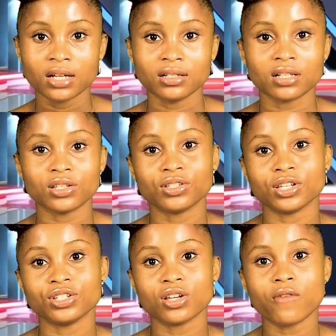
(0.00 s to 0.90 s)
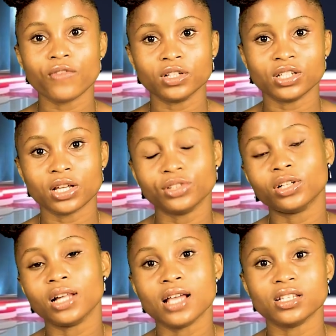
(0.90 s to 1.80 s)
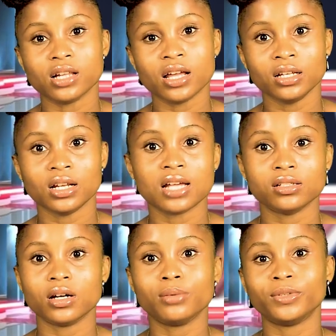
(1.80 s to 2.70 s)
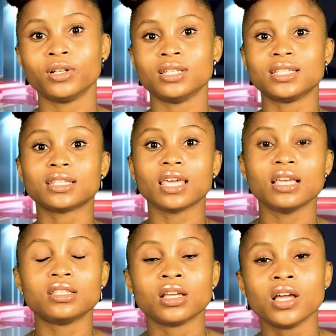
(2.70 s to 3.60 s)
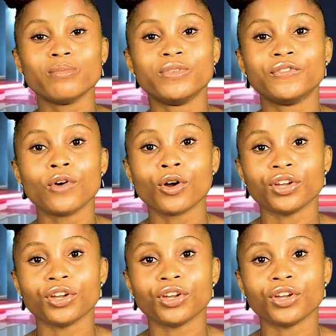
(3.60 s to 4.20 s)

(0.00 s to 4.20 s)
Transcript: The Association for Decentralized Learning has now brought this case before